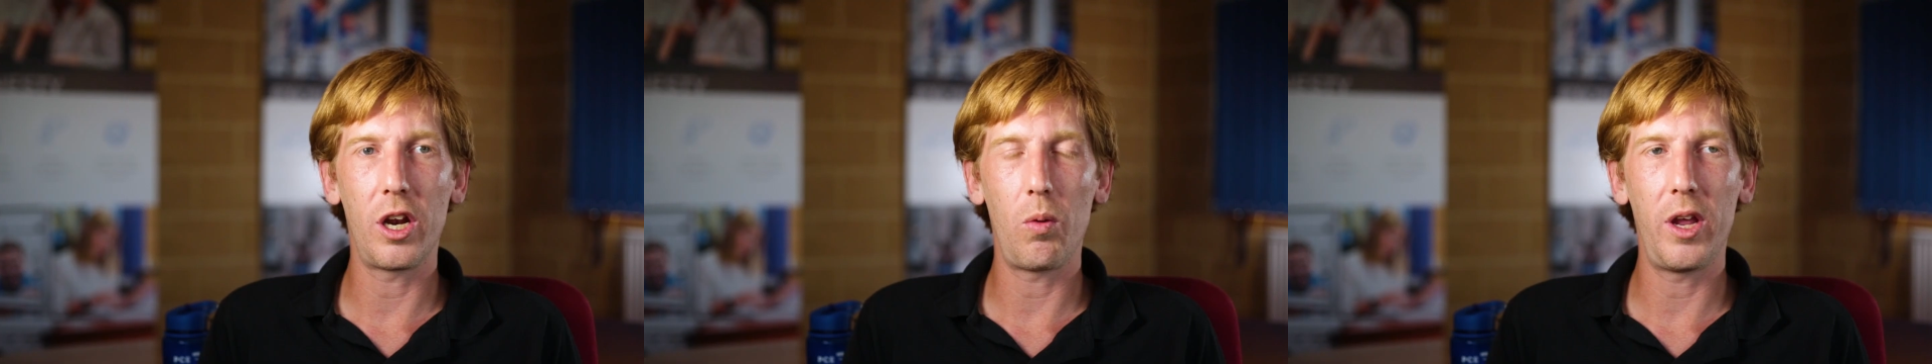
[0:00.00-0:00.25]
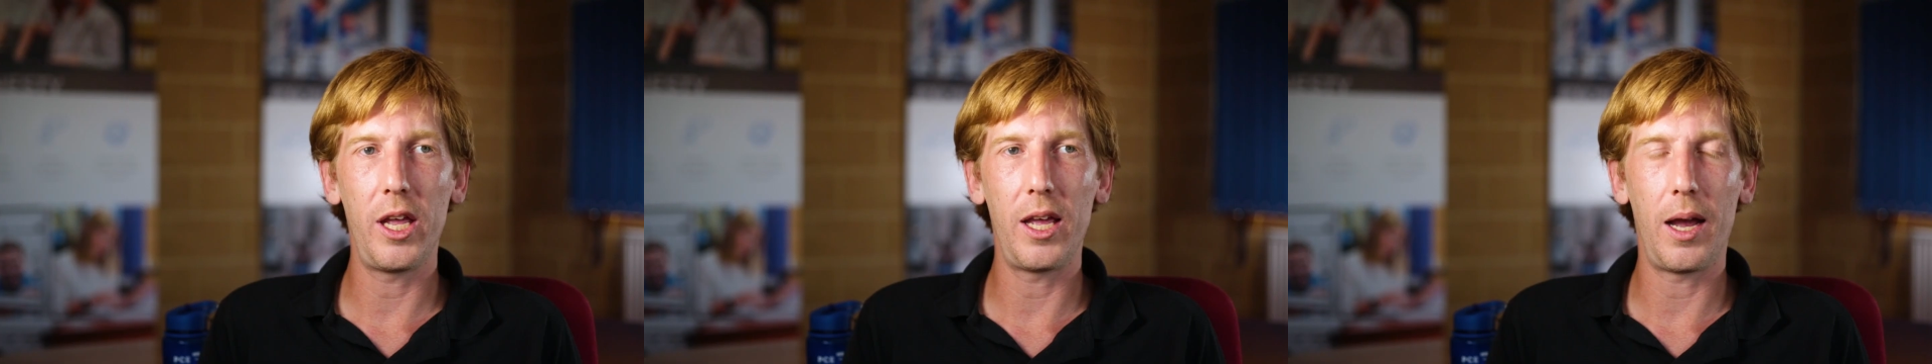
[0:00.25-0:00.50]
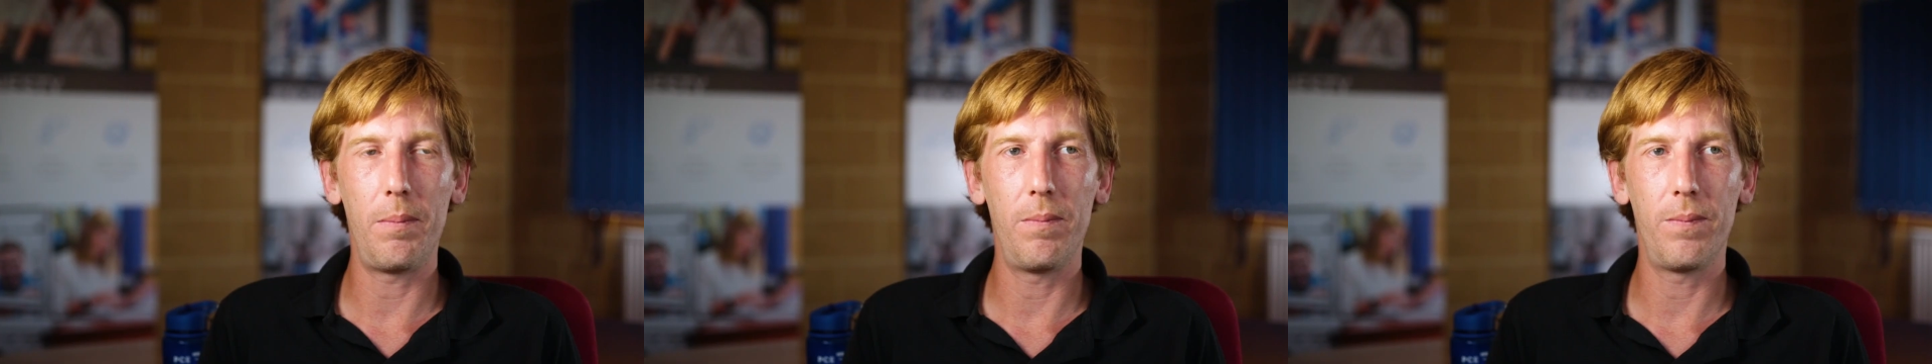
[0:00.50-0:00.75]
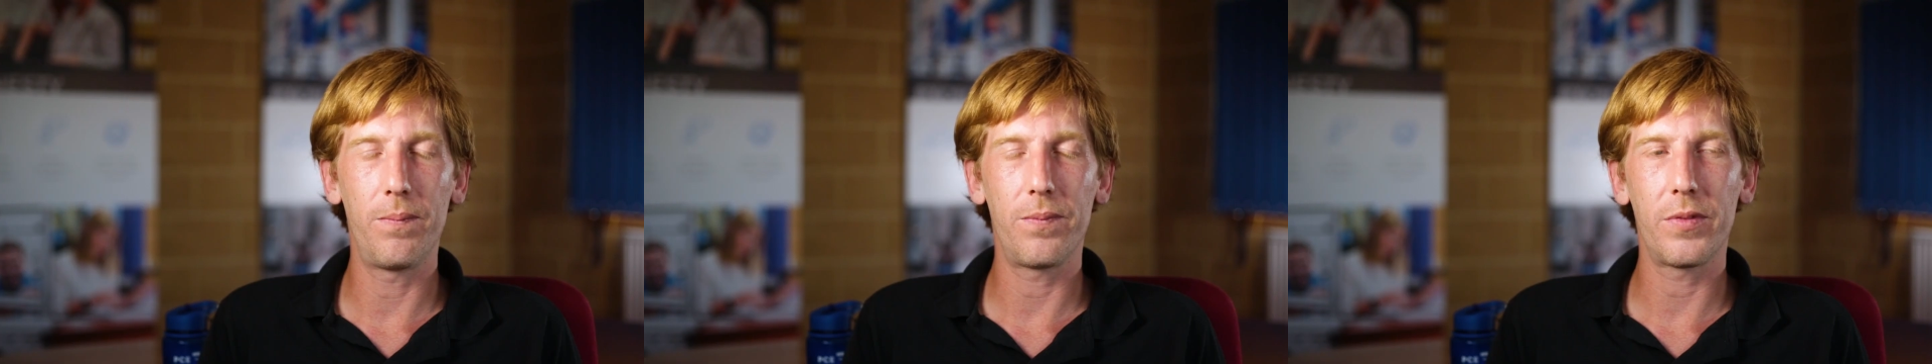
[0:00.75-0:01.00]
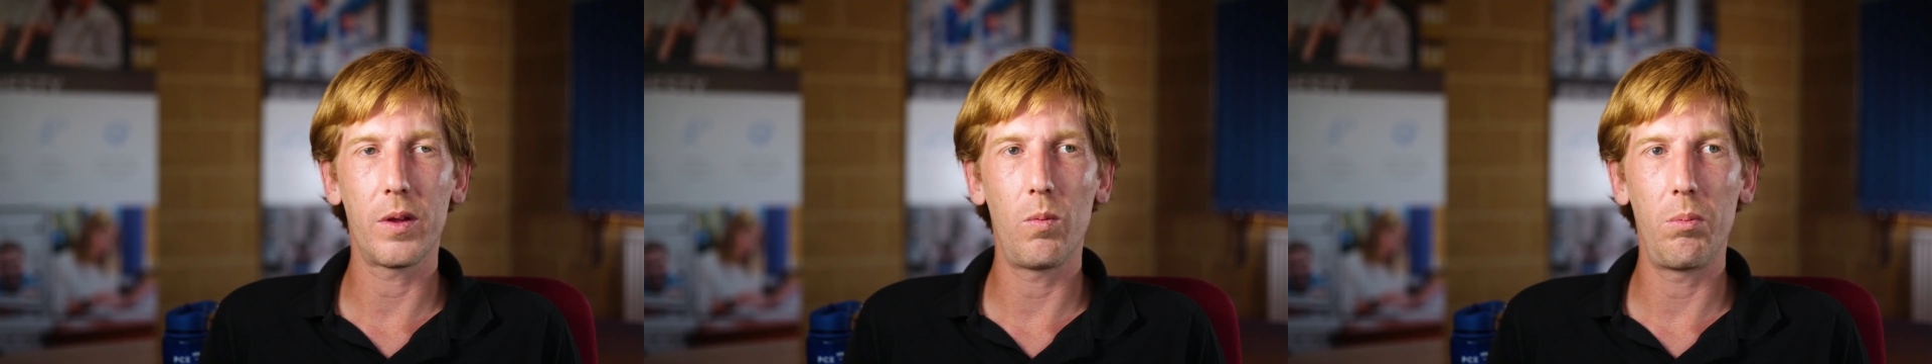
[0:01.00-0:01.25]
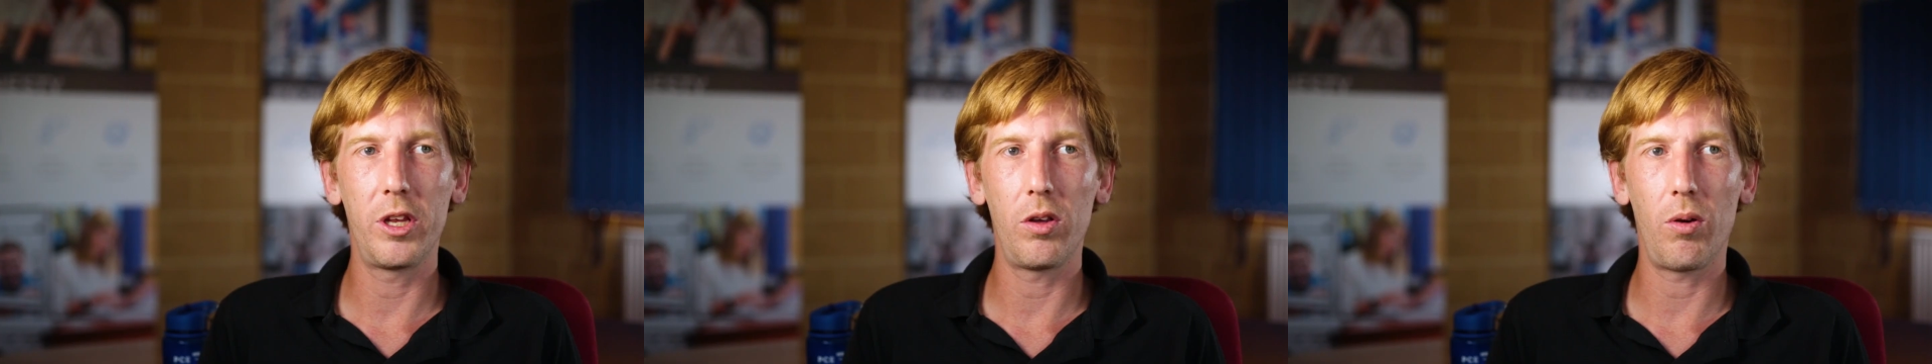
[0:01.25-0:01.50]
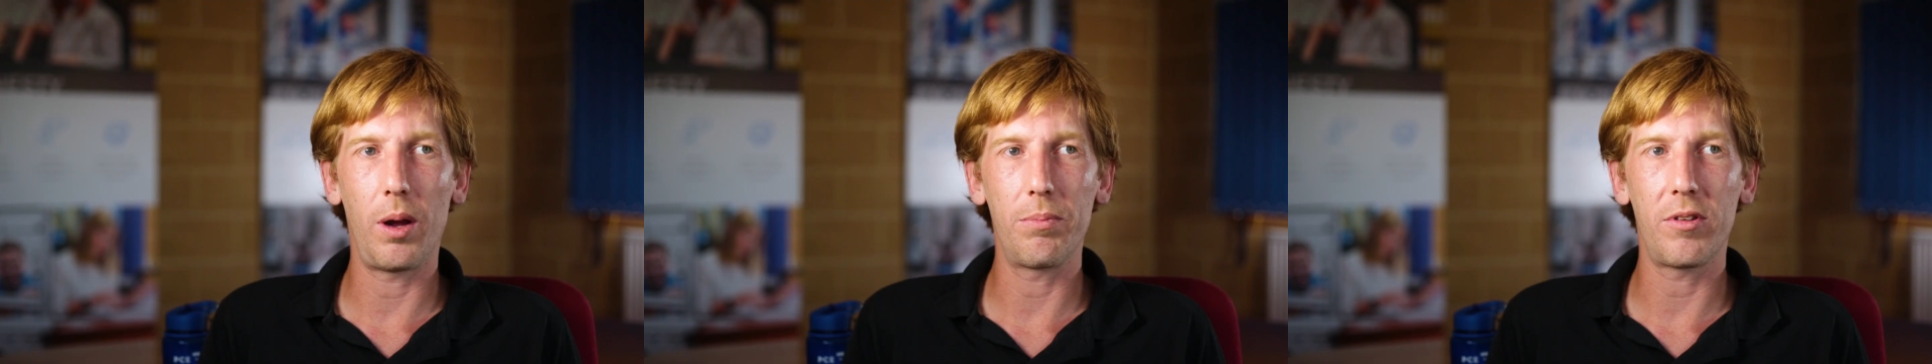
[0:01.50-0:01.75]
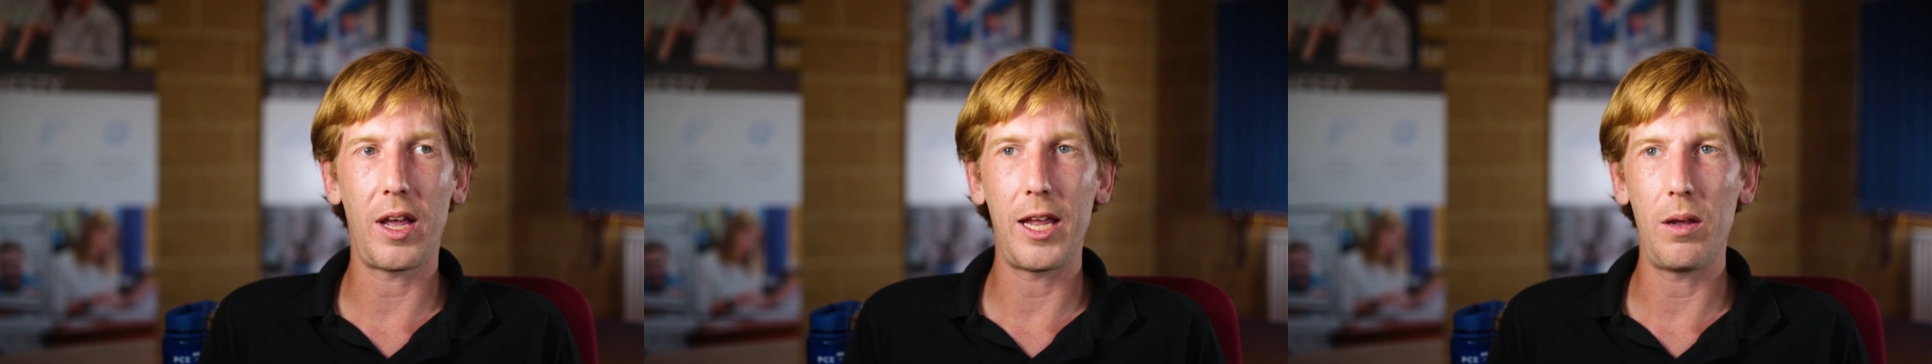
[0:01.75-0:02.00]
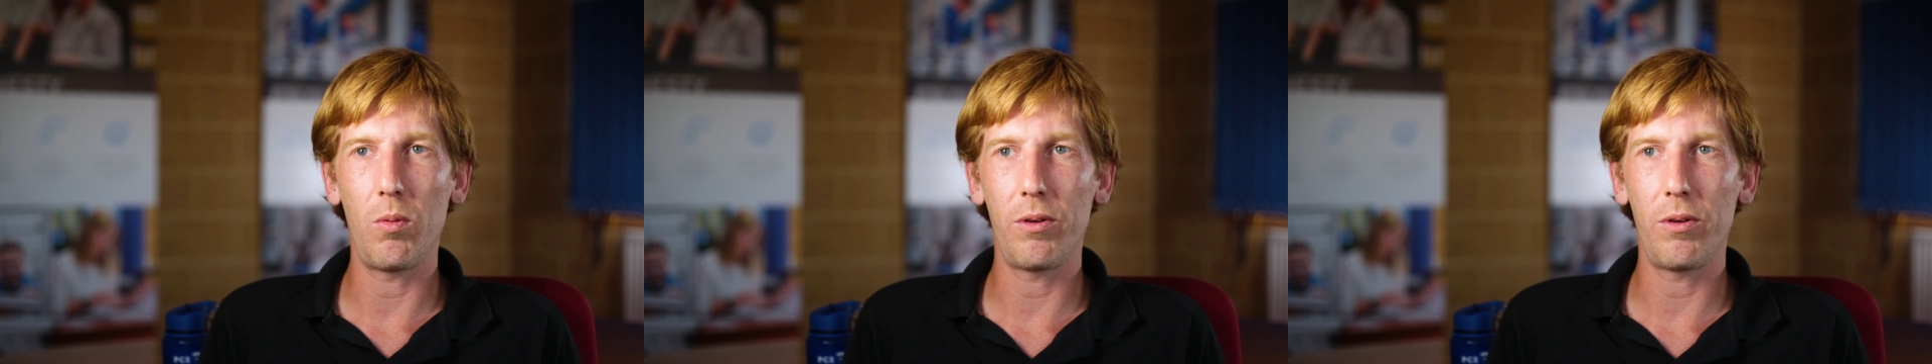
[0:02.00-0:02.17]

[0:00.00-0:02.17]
know, we um, when we do update,